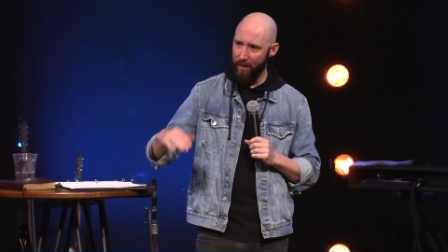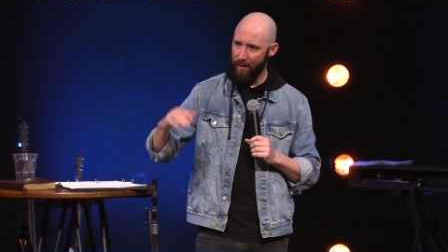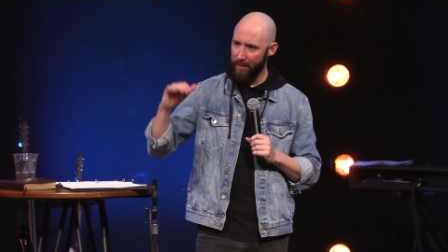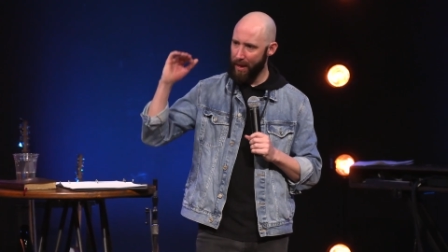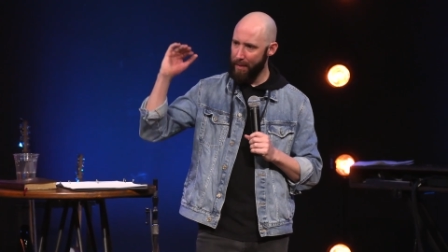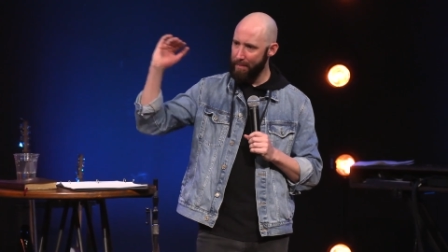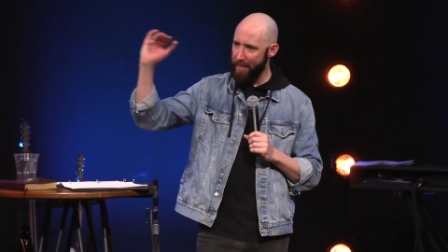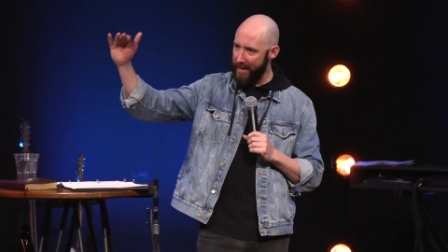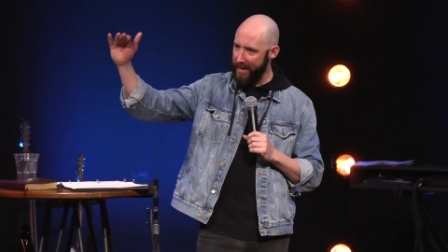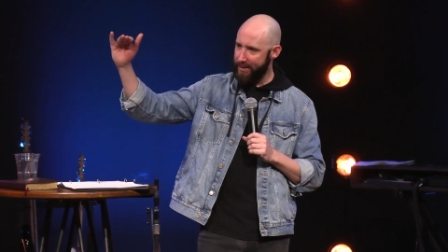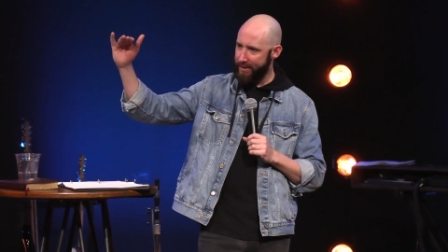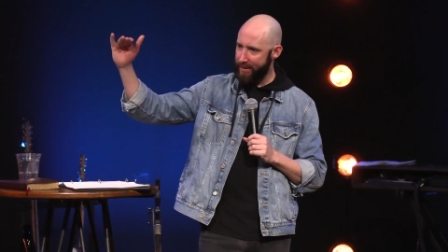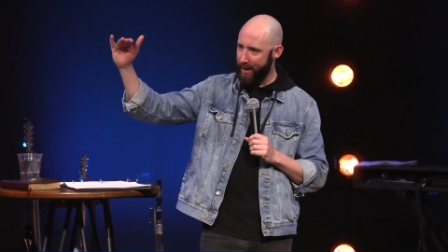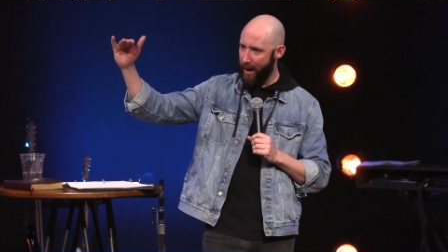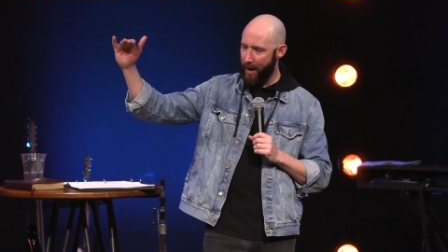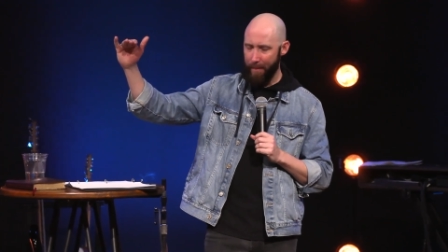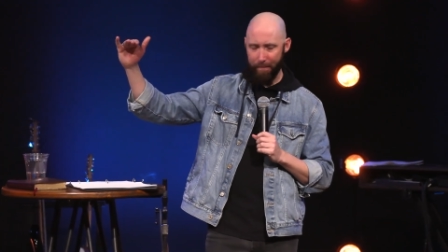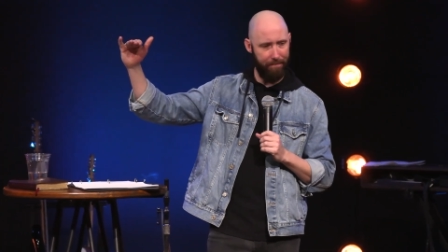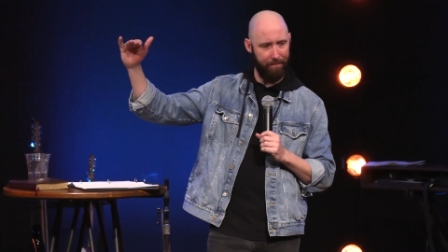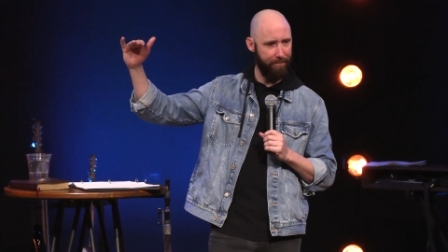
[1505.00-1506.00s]
They messed
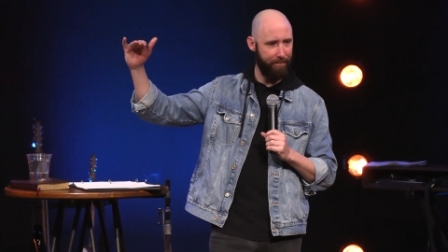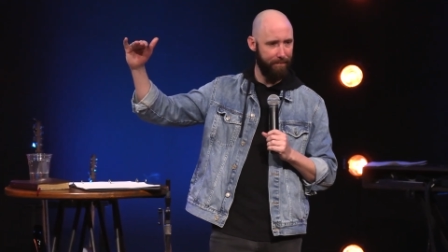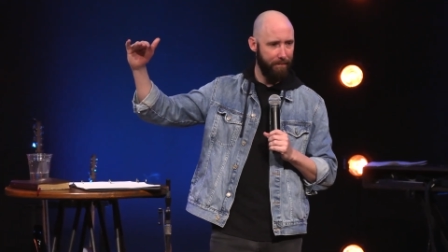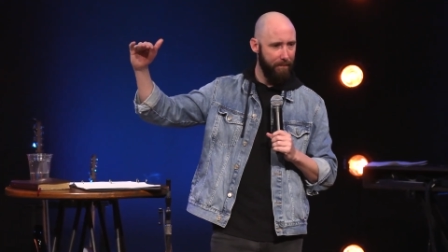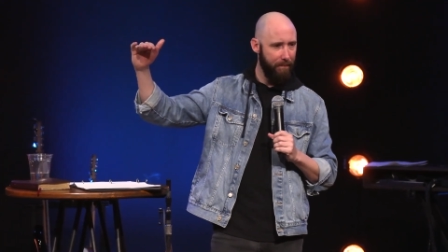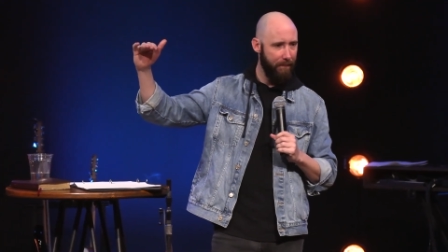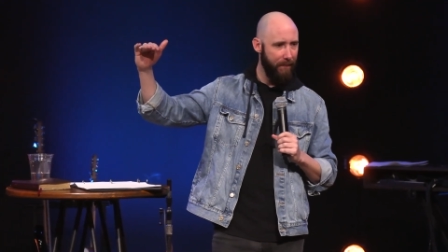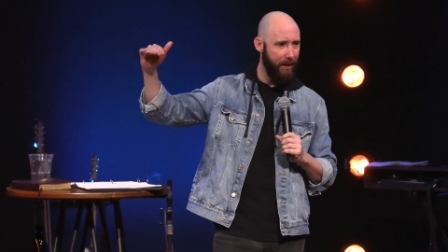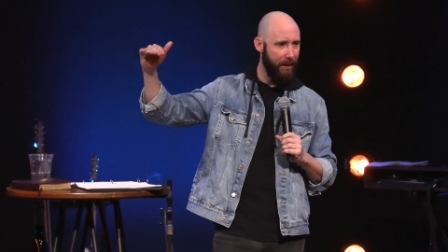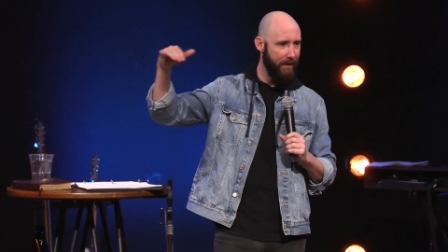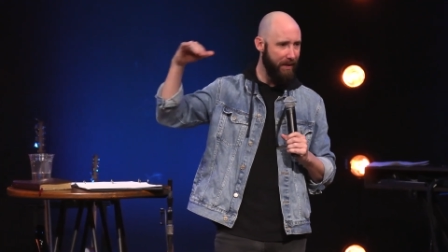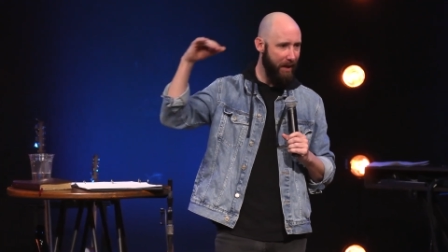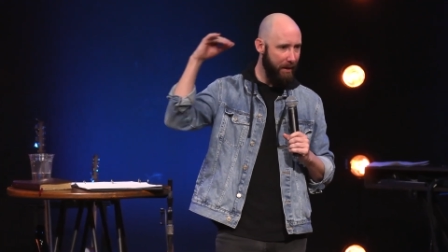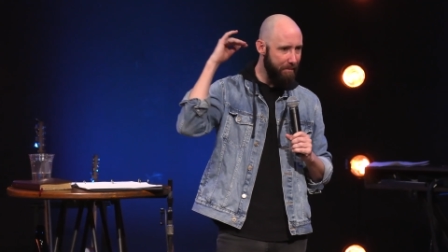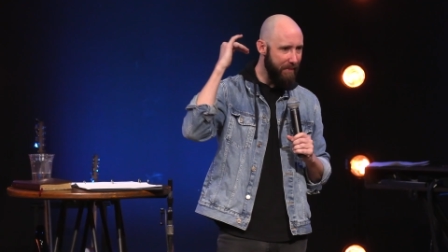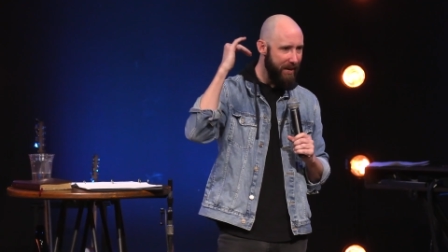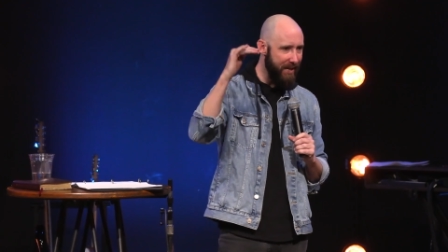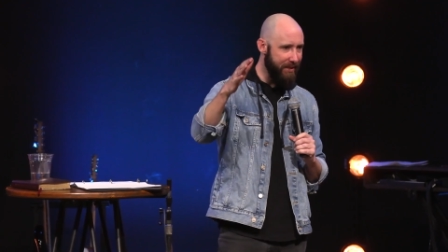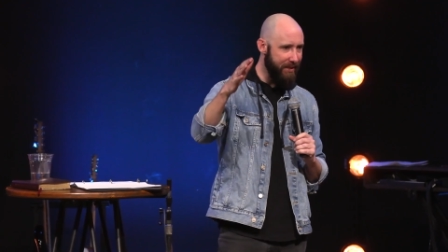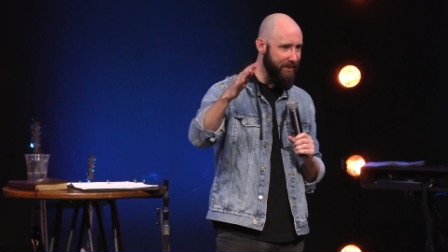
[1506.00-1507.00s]
up, they
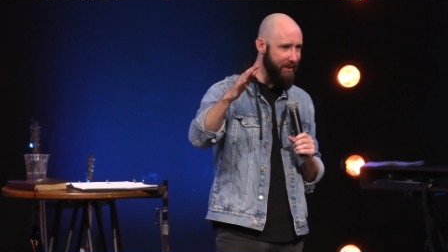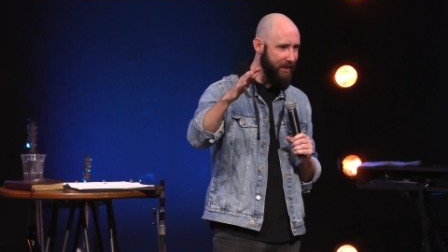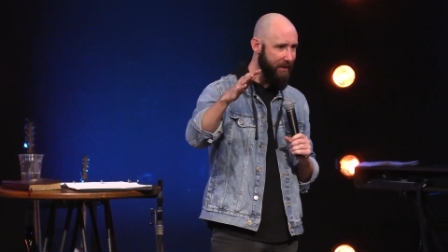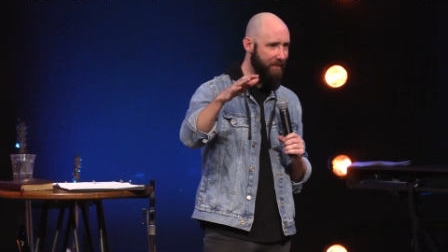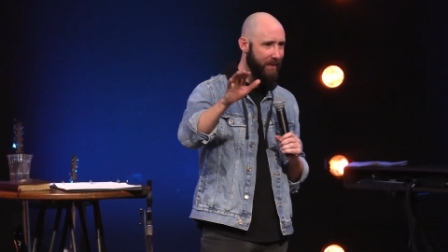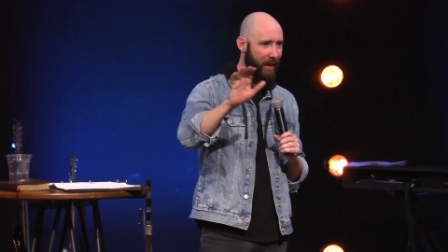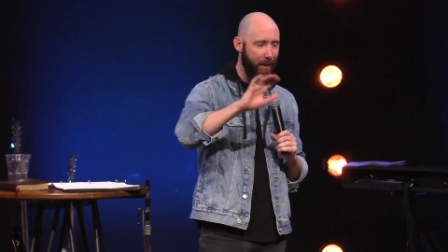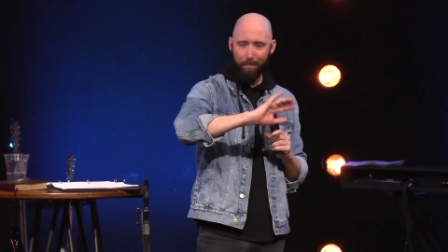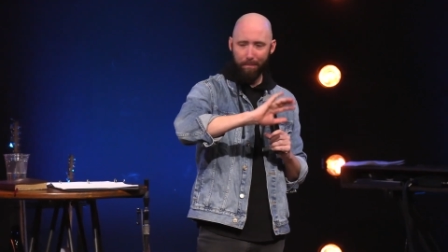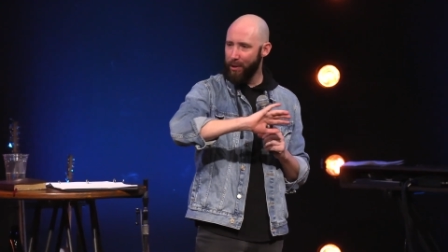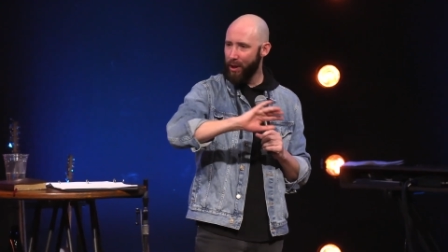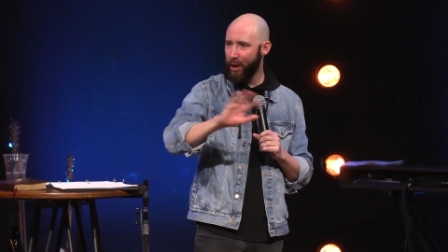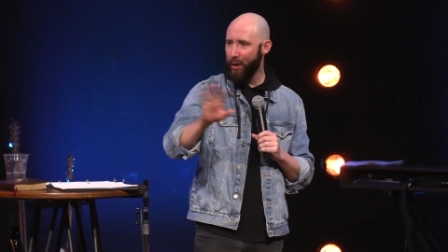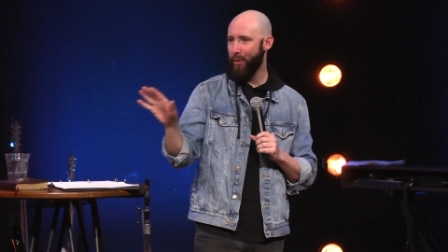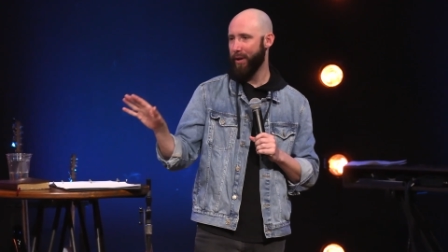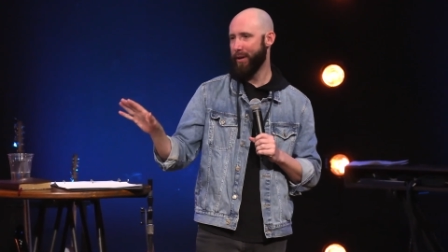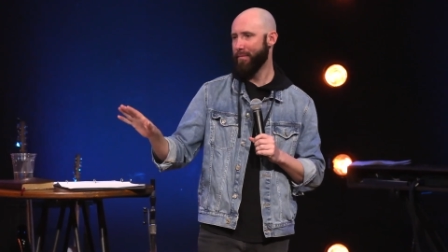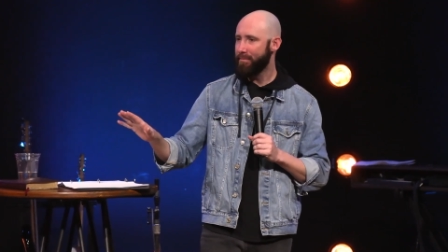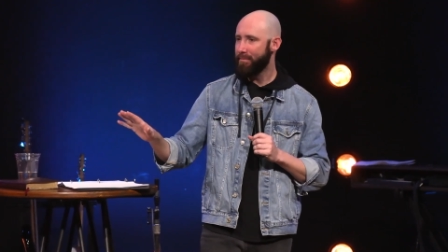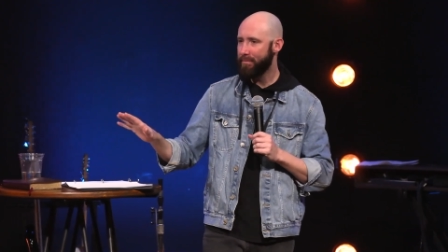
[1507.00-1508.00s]
missed it, they blew
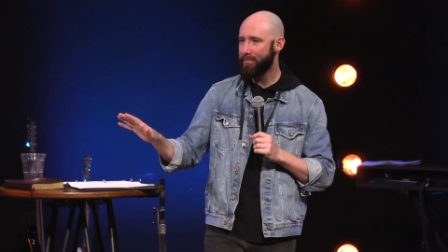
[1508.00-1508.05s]
it.